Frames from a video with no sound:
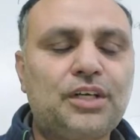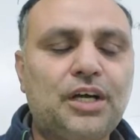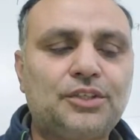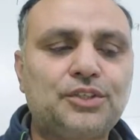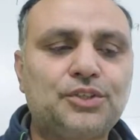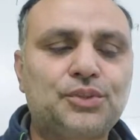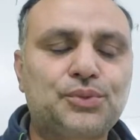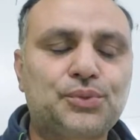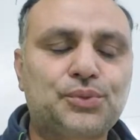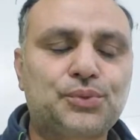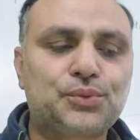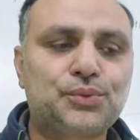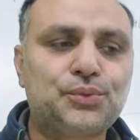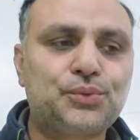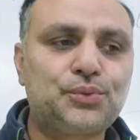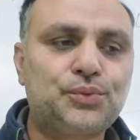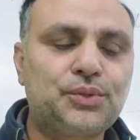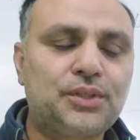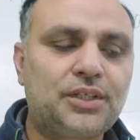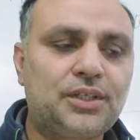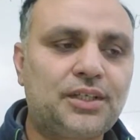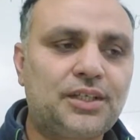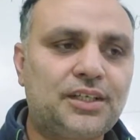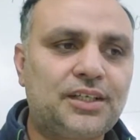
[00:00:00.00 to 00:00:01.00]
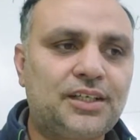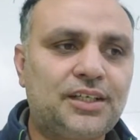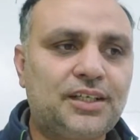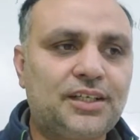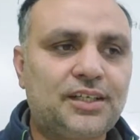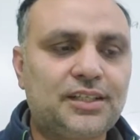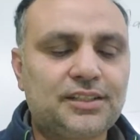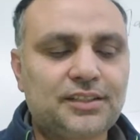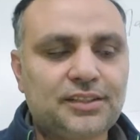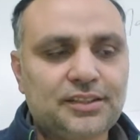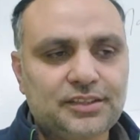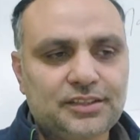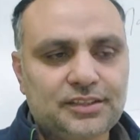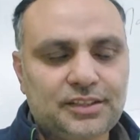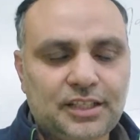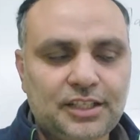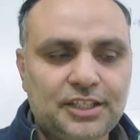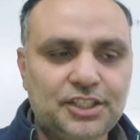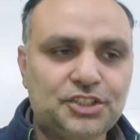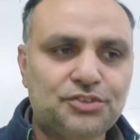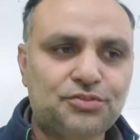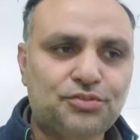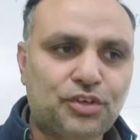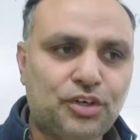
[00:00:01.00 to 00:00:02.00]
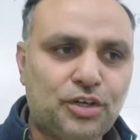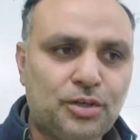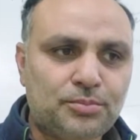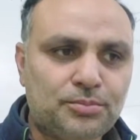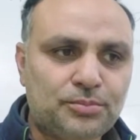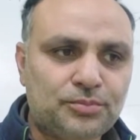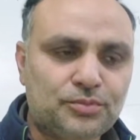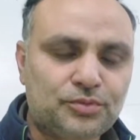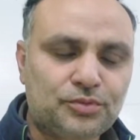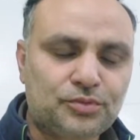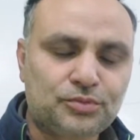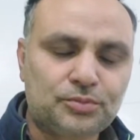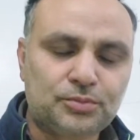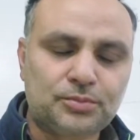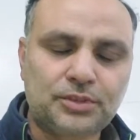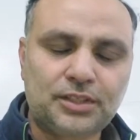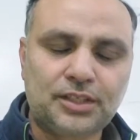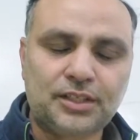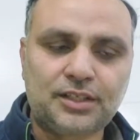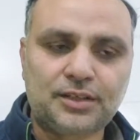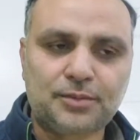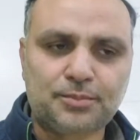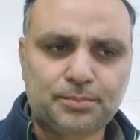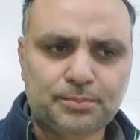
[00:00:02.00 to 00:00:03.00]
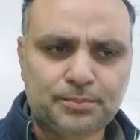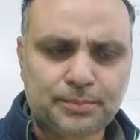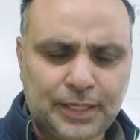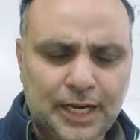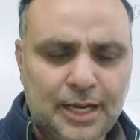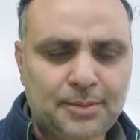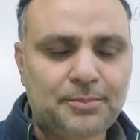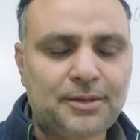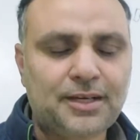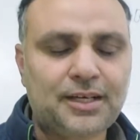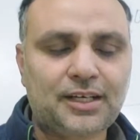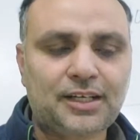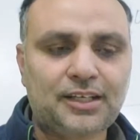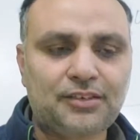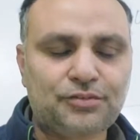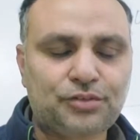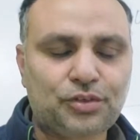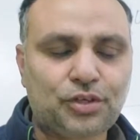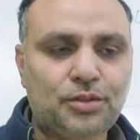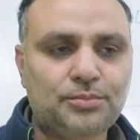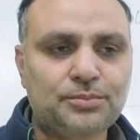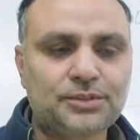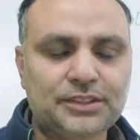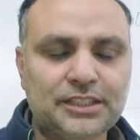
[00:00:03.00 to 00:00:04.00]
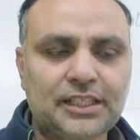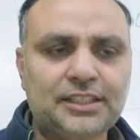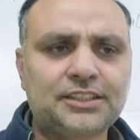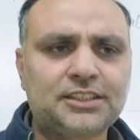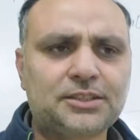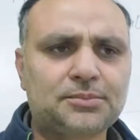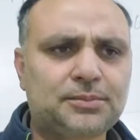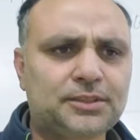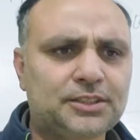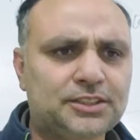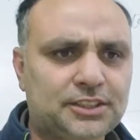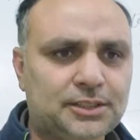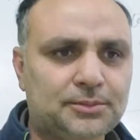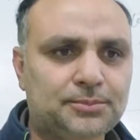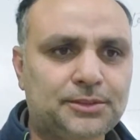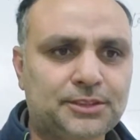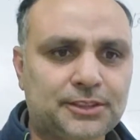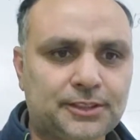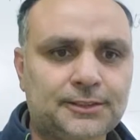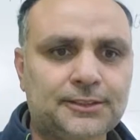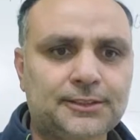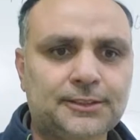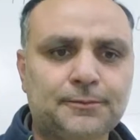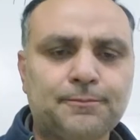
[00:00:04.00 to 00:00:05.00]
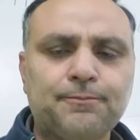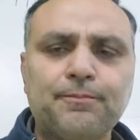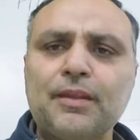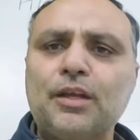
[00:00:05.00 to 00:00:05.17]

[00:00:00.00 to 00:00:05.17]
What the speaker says: construe things from primarily from sense perceptions.